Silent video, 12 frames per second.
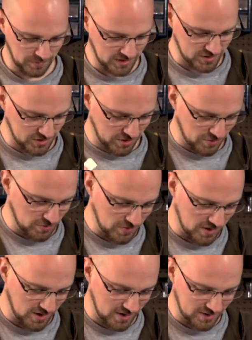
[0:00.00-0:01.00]
So
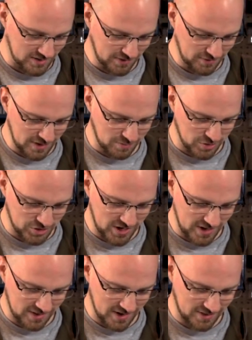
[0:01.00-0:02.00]
definitely
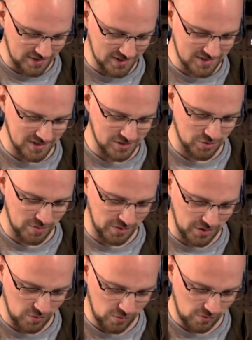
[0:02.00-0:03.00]
appreciate that. That's extremely
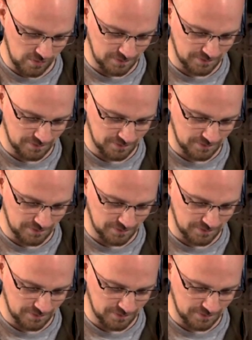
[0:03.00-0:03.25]
cool.